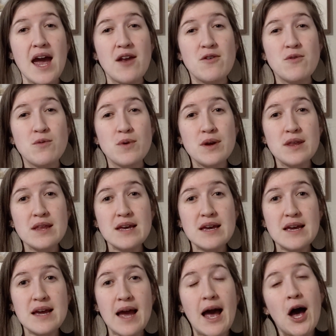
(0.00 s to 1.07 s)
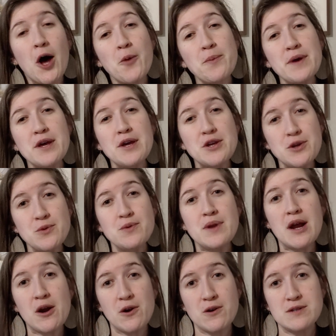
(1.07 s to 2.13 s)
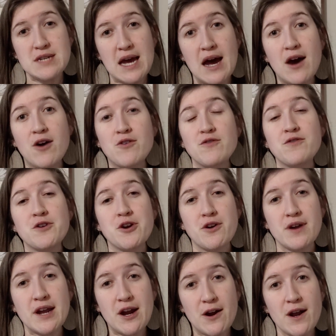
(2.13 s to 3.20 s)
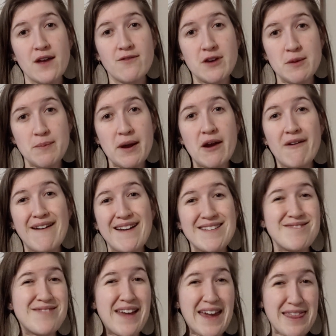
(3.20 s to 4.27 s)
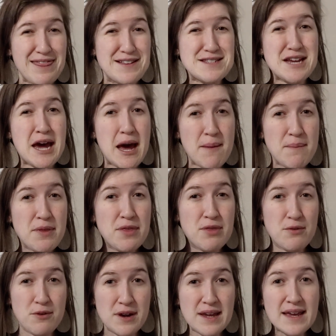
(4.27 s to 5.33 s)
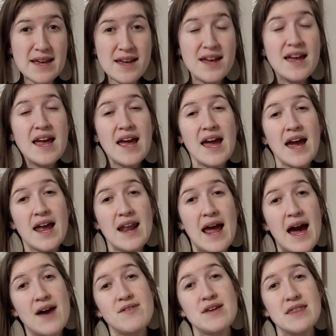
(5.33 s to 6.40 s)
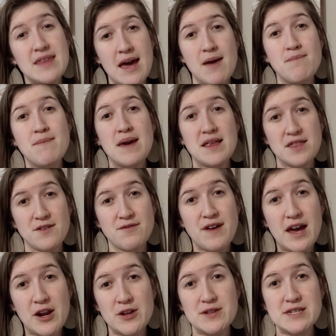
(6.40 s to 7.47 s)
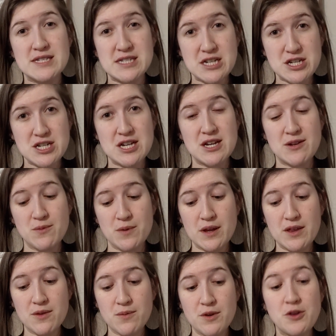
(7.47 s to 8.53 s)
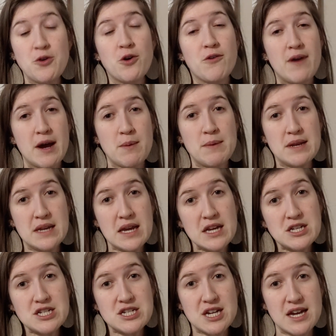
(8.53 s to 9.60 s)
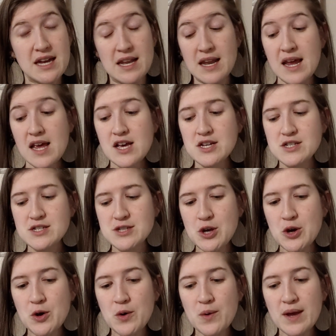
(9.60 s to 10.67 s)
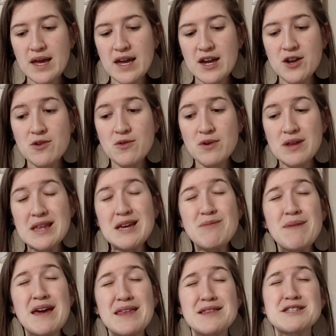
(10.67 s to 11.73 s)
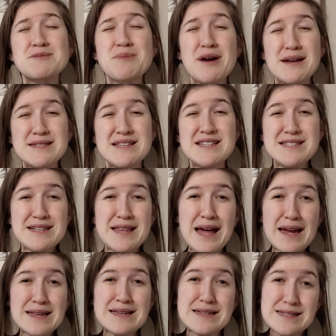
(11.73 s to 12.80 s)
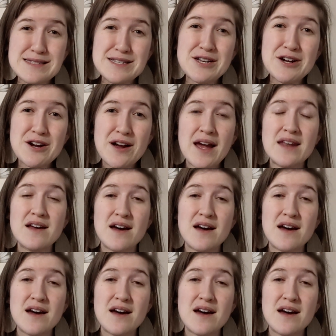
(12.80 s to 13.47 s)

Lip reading: and really helping you narrow down for your caregiving parent like the top 3, and having them make the final decision with your recommendation. So it can really make this process a lot easier. And